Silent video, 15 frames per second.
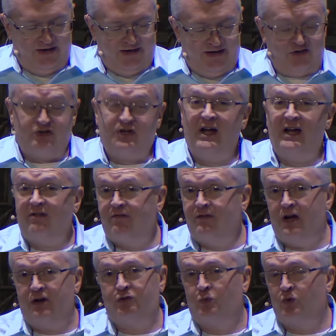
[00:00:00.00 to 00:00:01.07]
It's tough
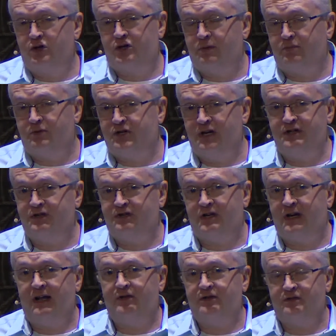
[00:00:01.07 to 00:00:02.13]
not to worship Jesus
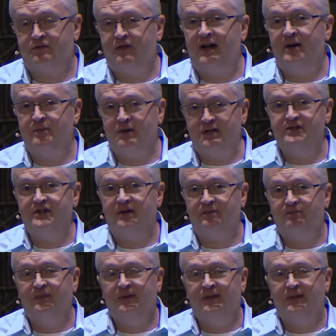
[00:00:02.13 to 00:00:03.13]
together as a family, isn't it?